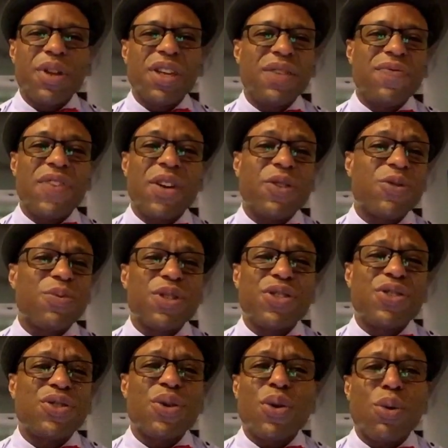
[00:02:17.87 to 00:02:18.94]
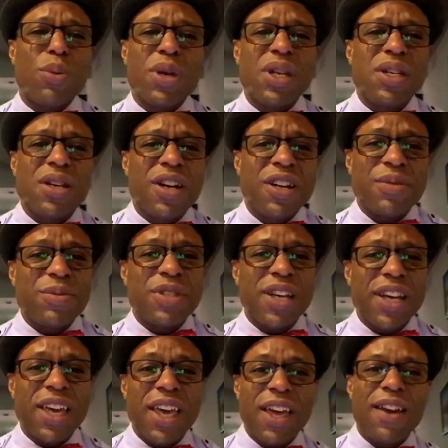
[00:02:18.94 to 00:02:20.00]
it failed me so many times
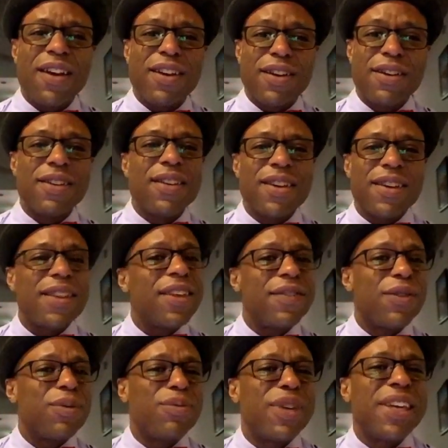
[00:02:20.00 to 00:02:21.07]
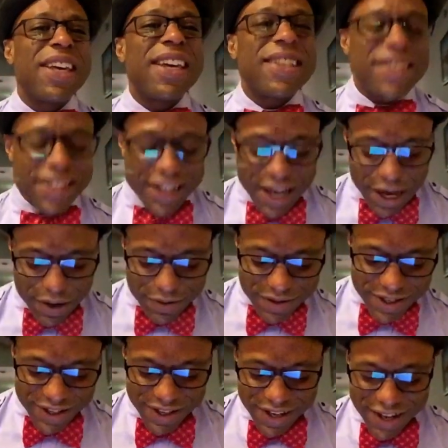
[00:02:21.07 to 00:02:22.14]
I cannot even begin to count.